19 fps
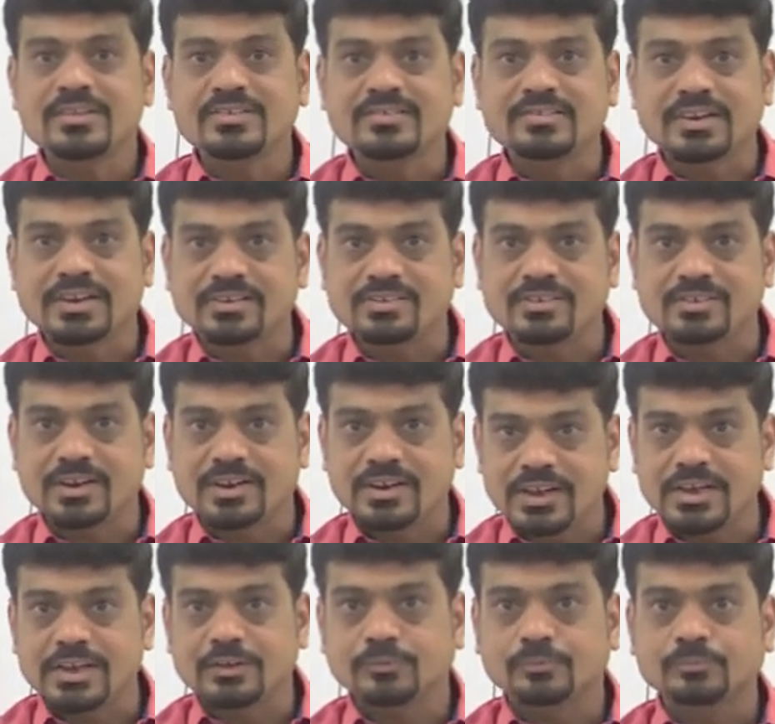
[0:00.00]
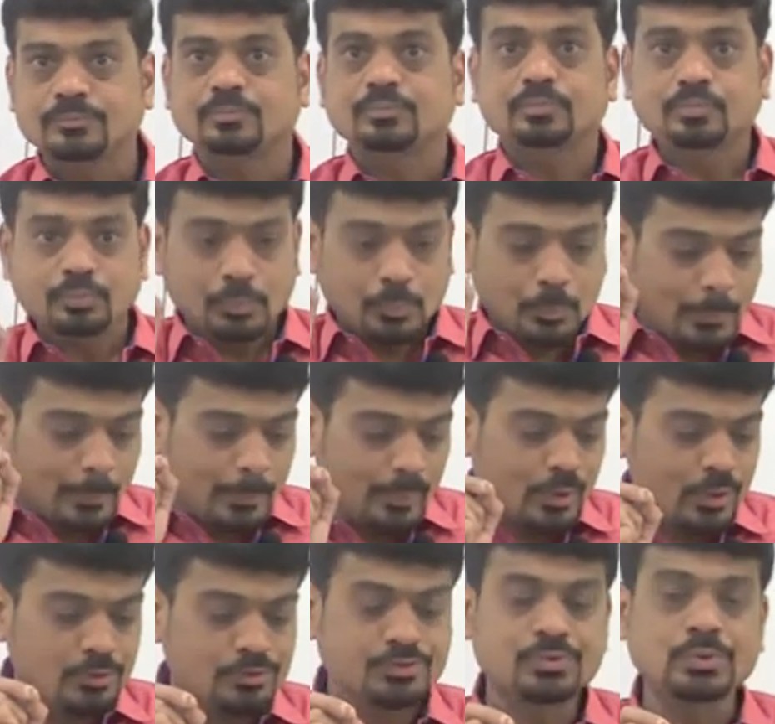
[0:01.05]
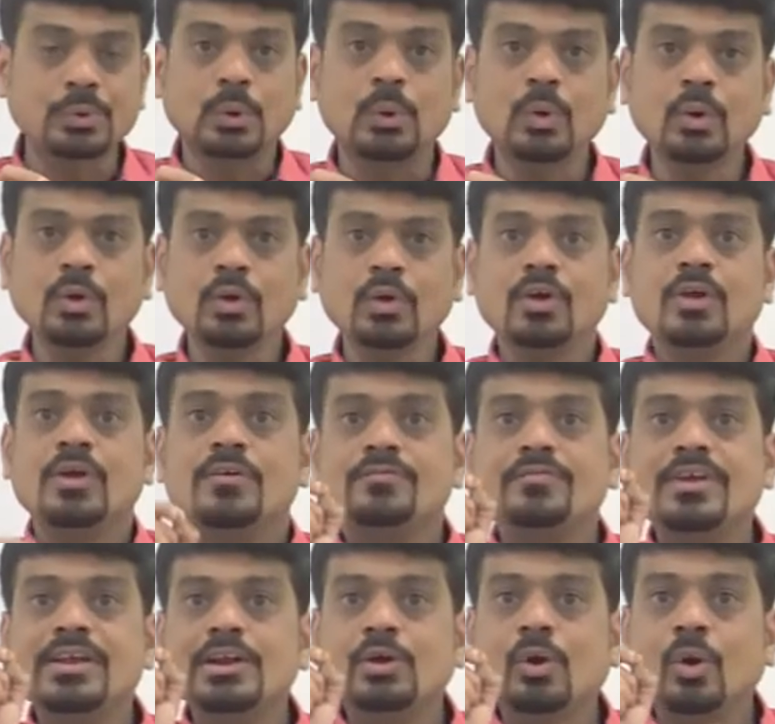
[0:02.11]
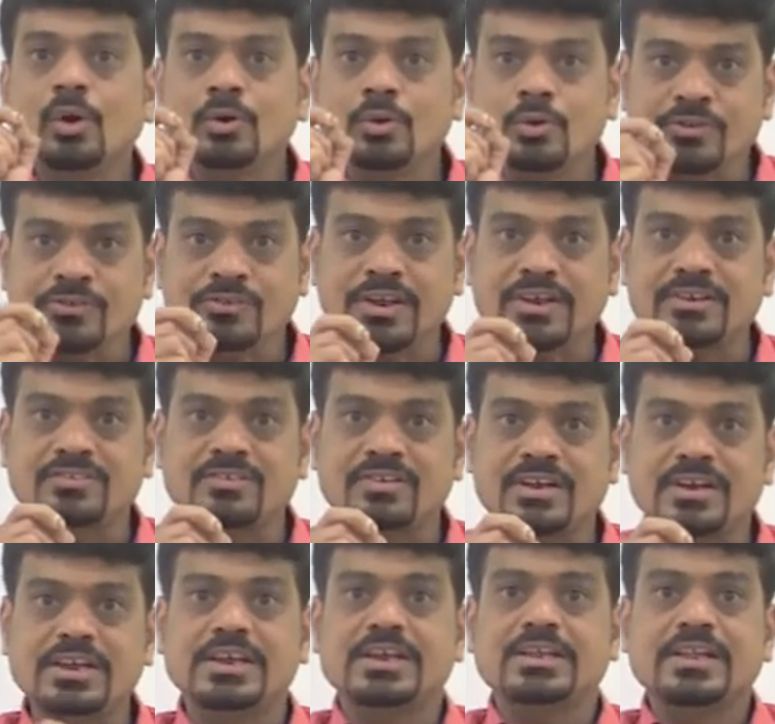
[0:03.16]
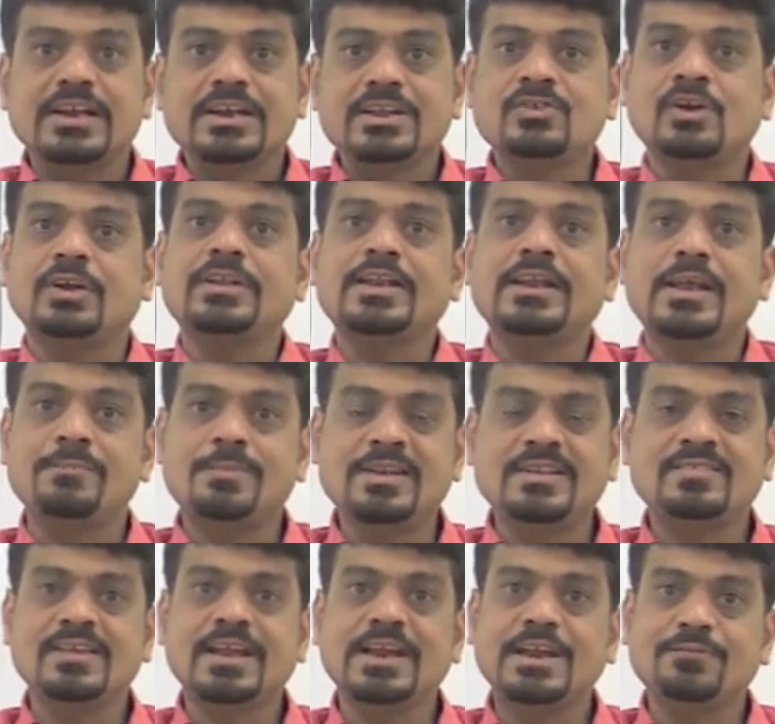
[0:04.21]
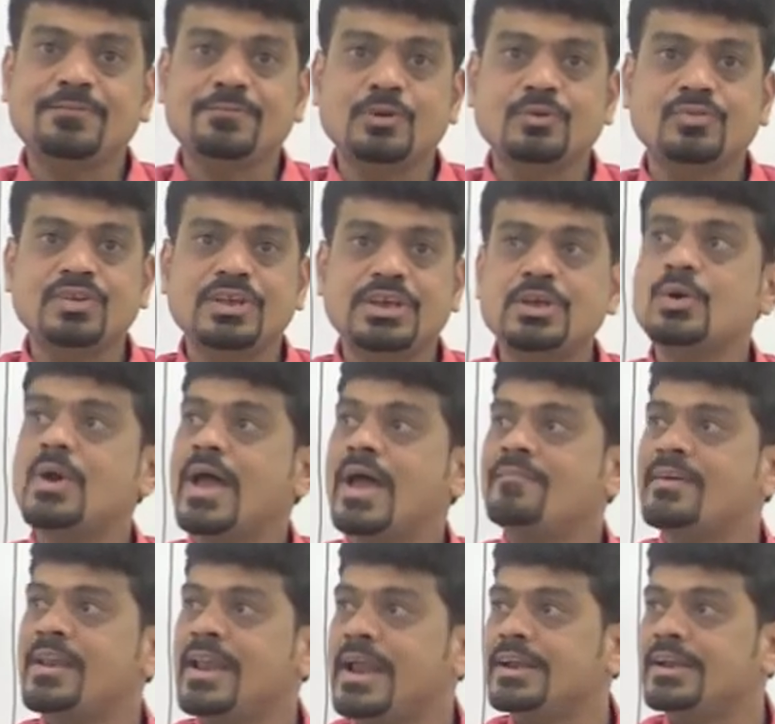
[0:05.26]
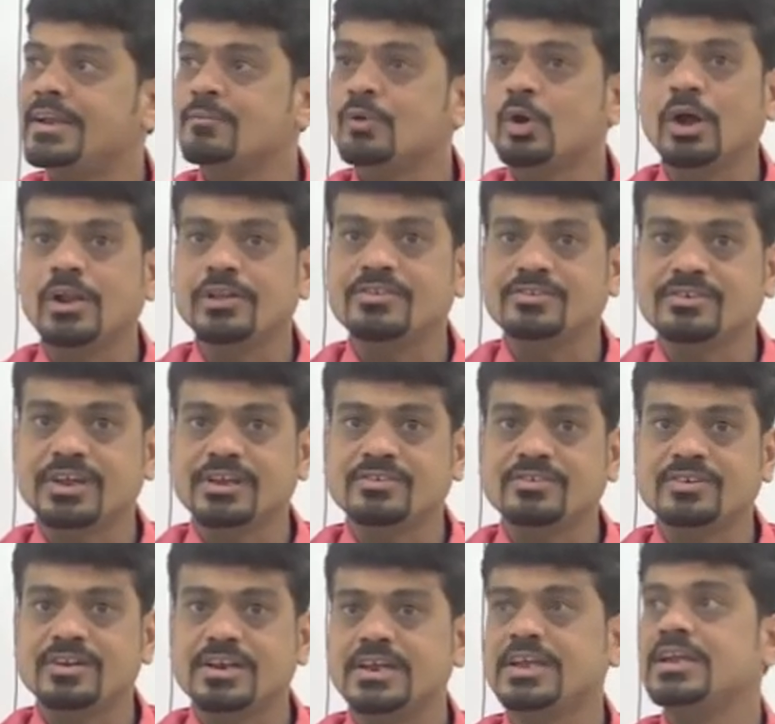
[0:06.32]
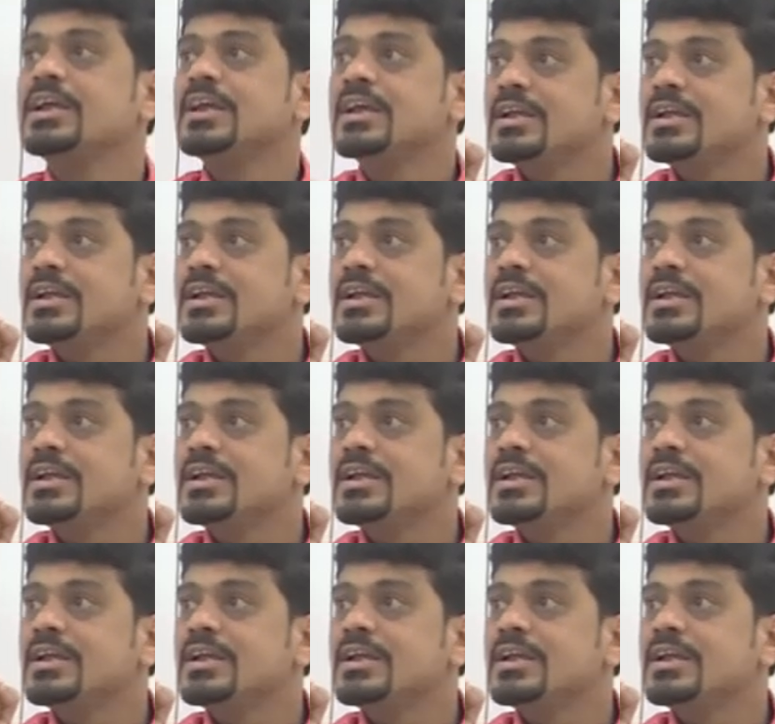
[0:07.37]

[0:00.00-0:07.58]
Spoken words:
Stationery. So we'll go to stationery. That is on the debit side. If you see, you have an item called stationery.